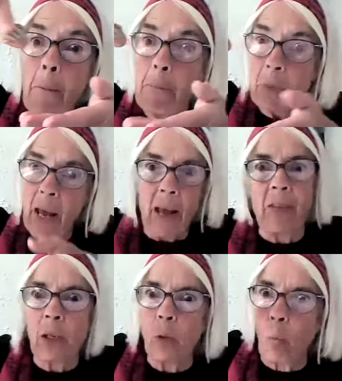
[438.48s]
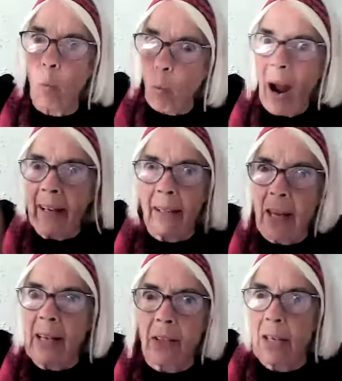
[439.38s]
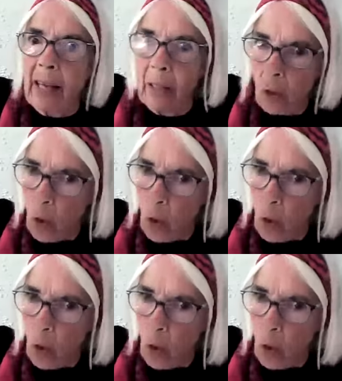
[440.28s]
and then it will whack that snail